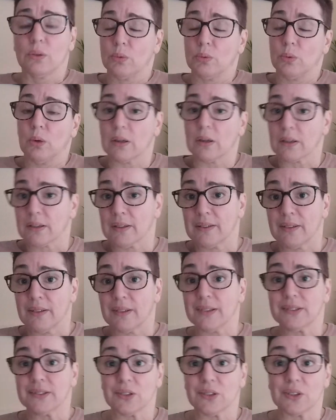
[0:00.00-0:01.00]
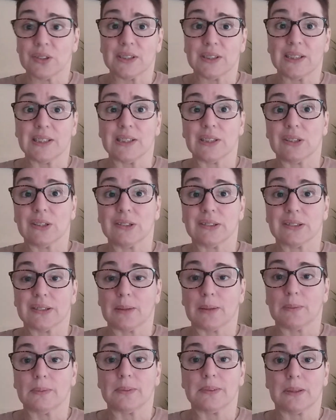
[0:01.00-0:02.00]
what can I do to use
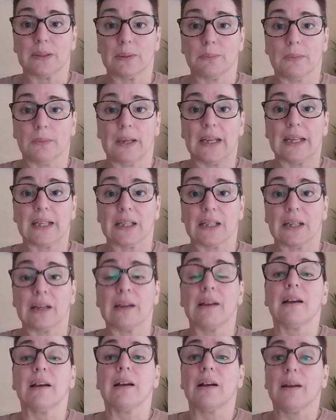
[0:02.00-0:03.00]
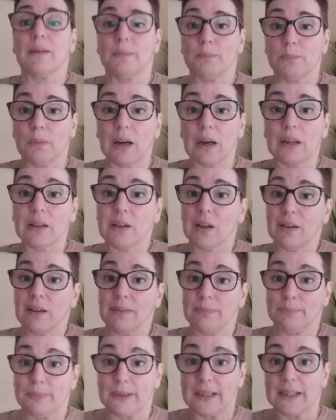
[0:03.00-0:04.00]
them to make my life
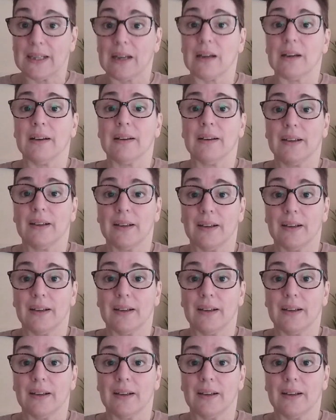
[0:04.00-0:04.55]
better